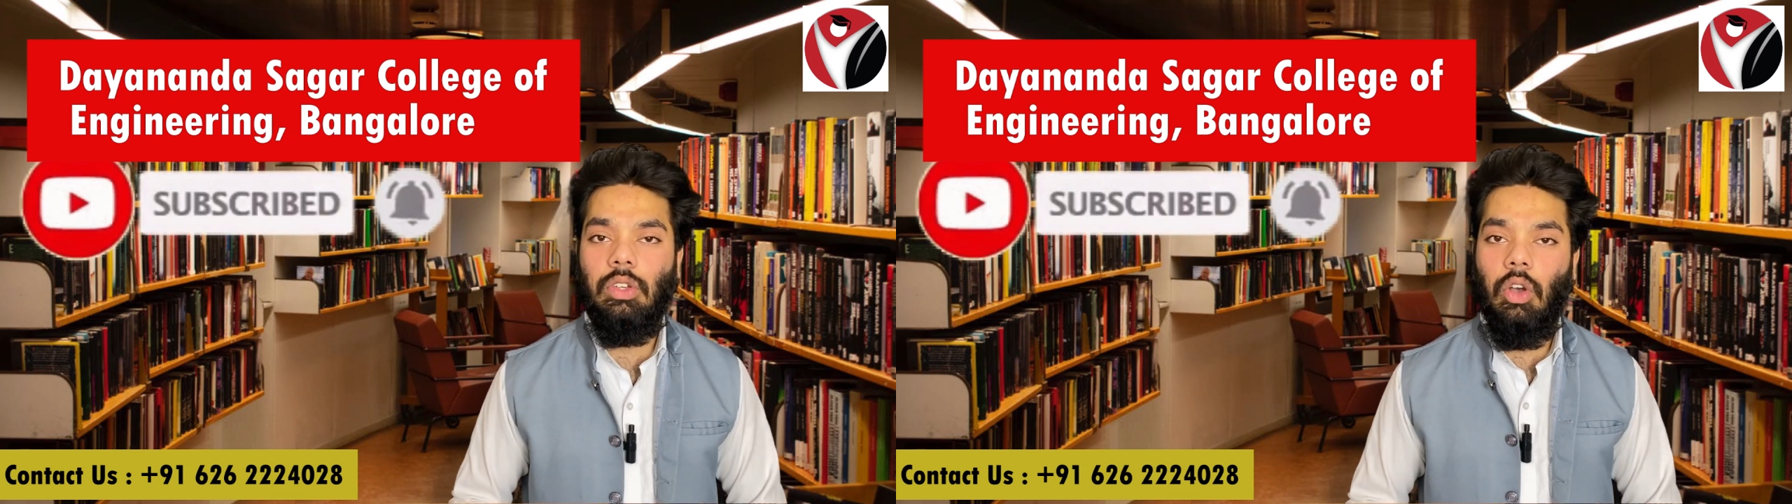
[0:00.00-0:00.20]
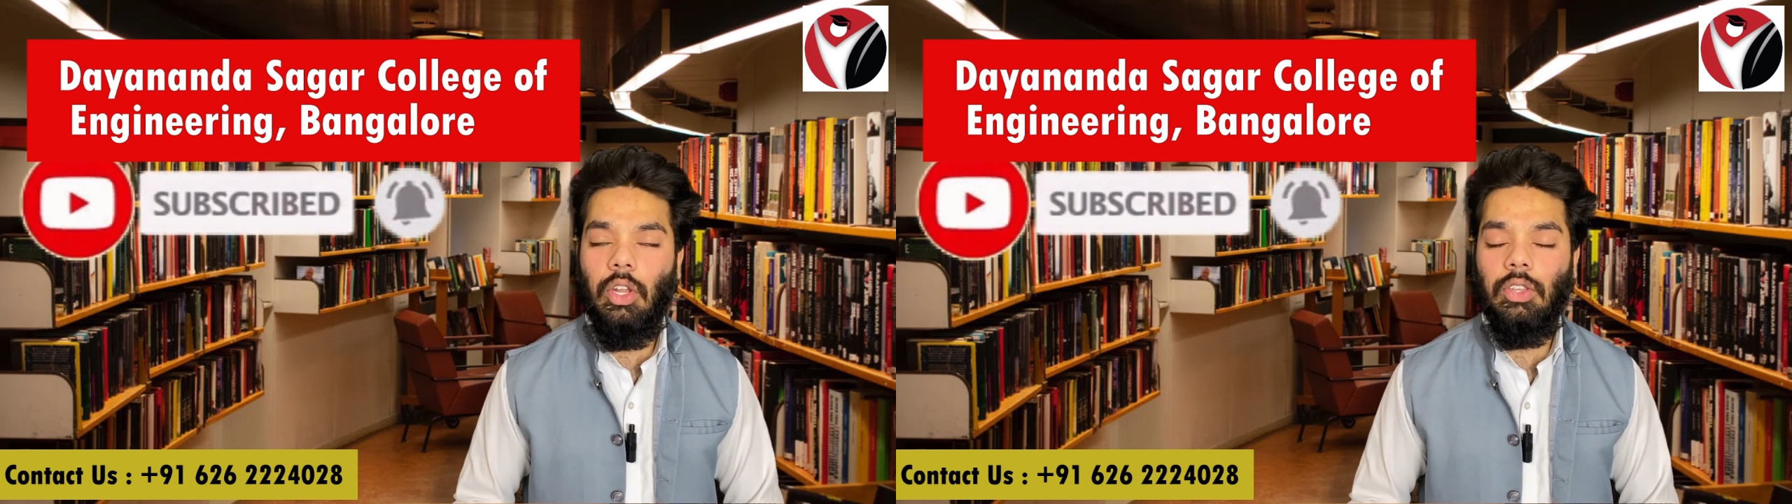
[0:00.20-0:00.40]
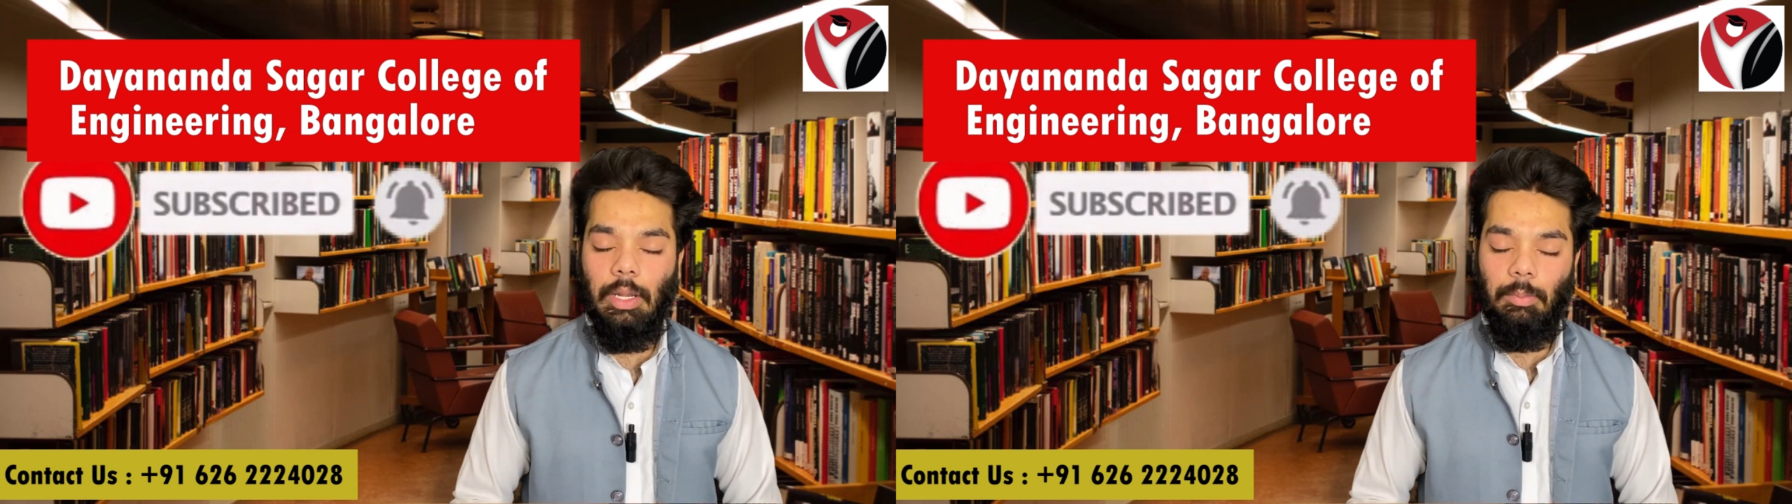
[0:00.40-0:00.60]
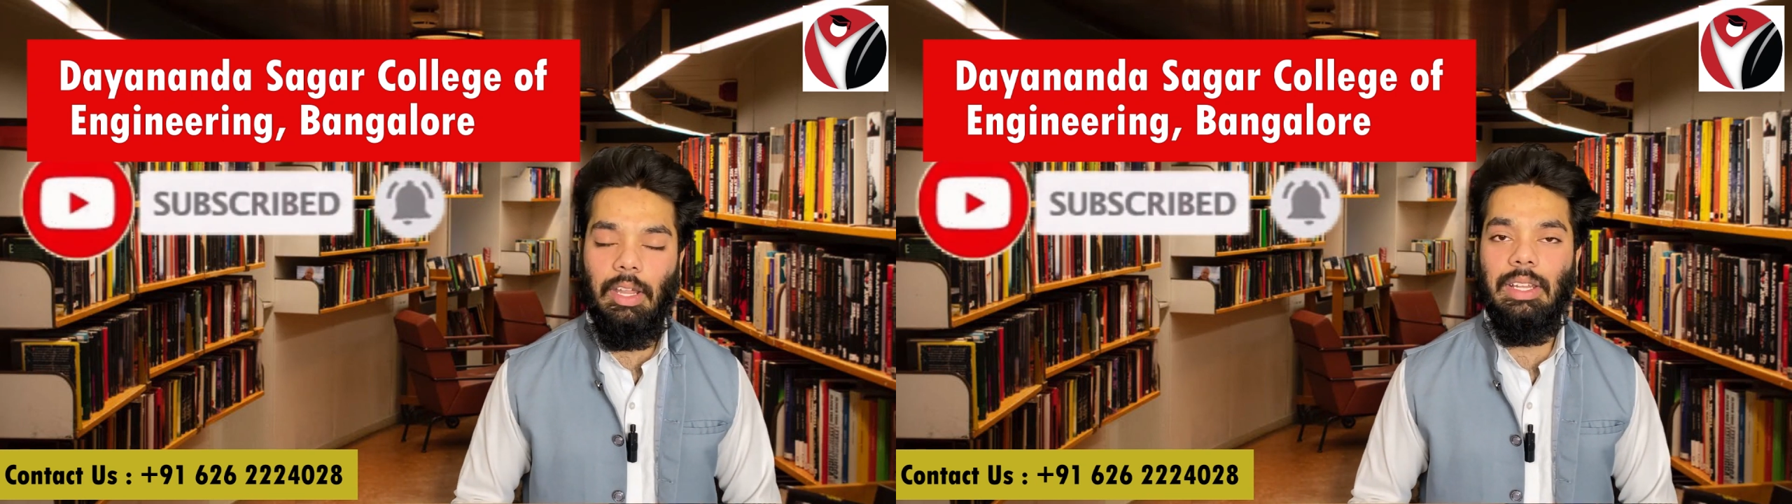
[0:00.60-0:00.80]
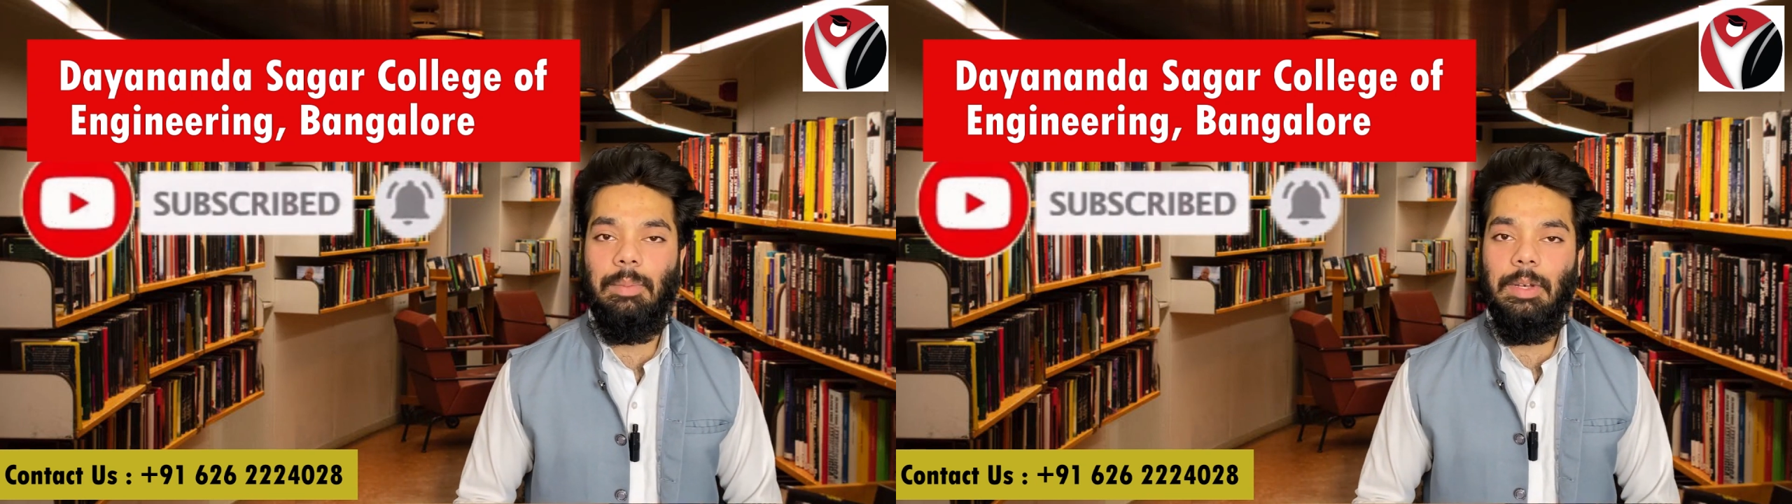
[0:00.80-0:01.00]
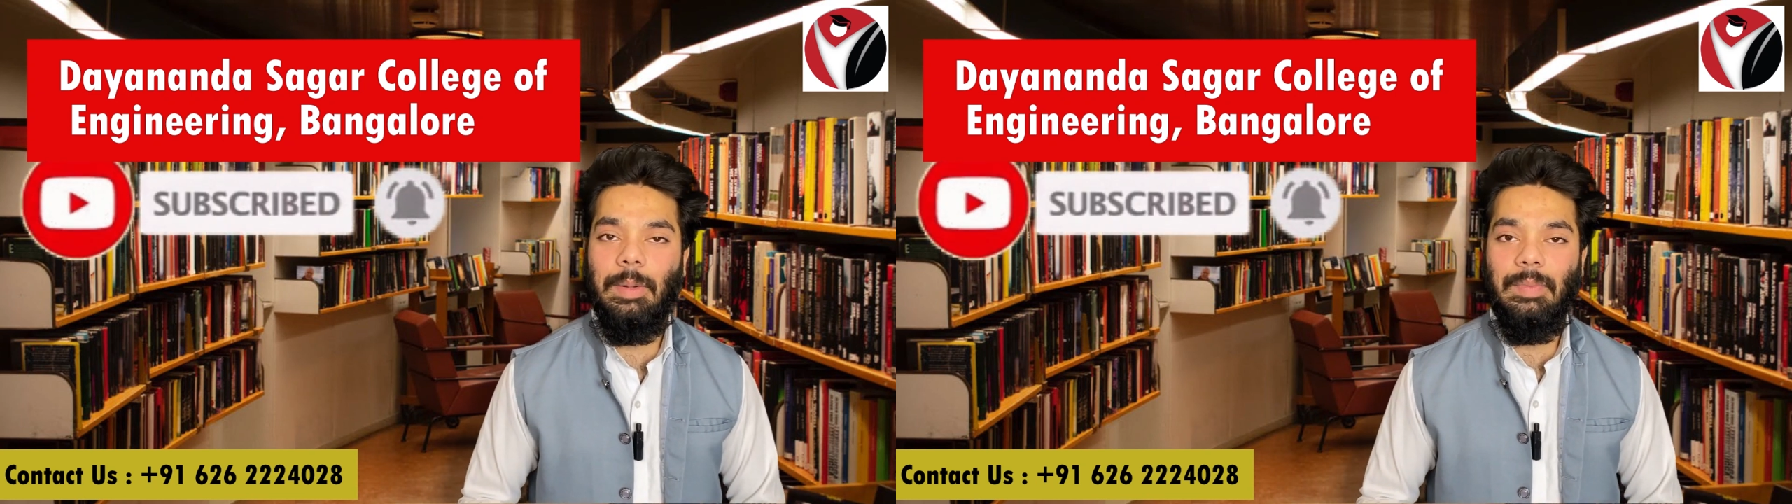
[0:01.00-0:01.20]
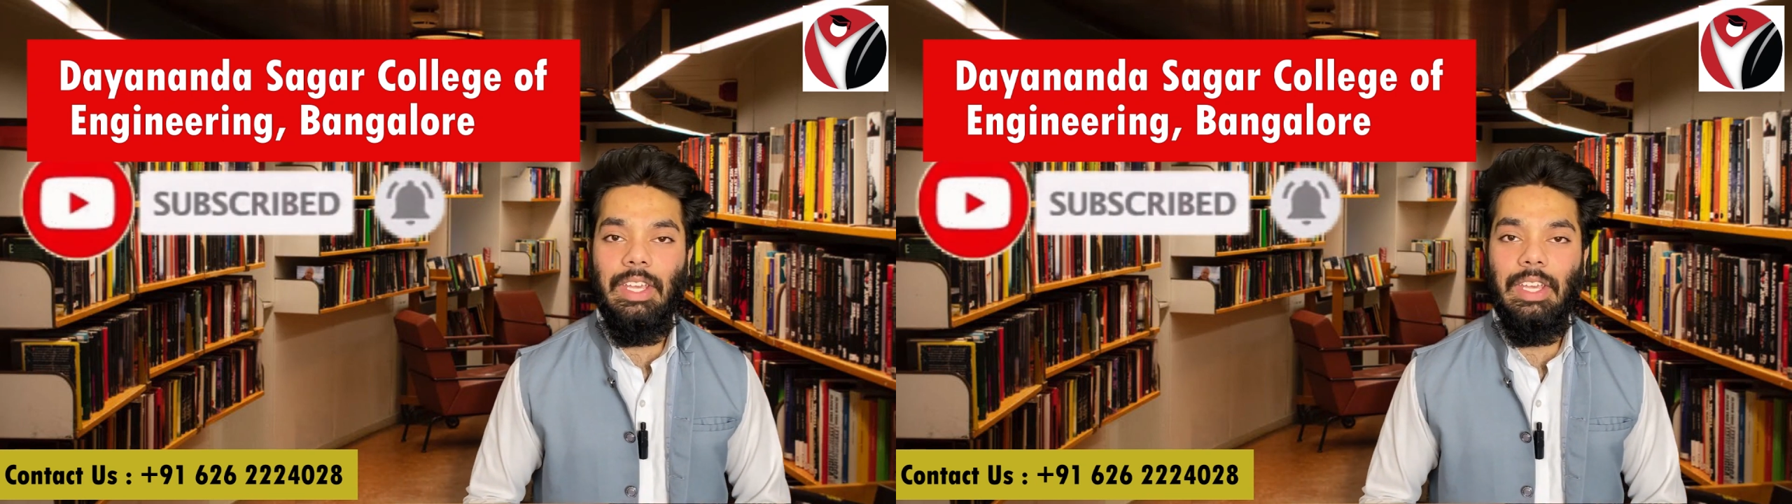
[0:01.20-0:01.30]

a call on the helpline number.